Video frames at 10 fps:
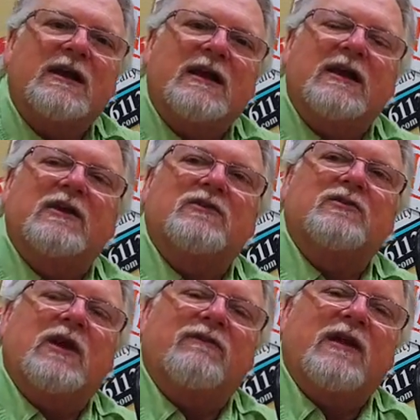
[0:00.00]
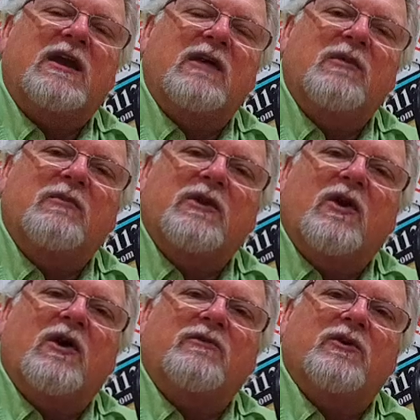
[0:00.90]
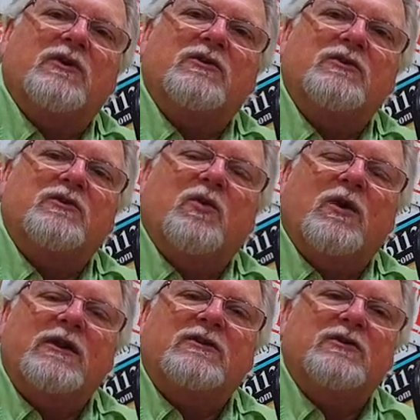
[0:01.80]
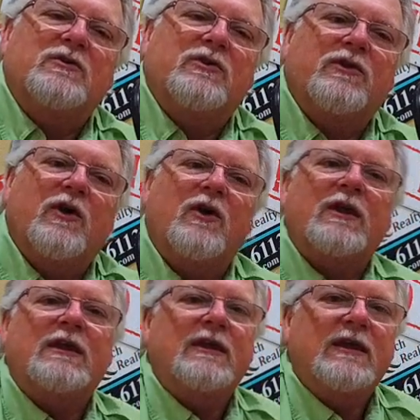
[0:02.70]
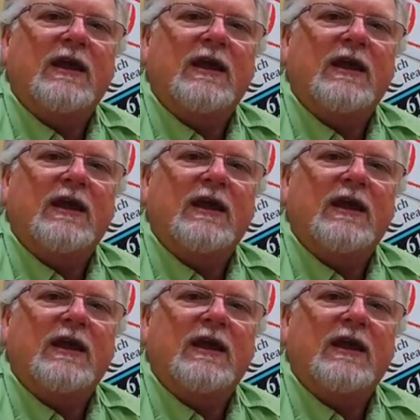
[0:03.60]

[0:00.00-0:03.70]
is if they come in with an offer of $220, $230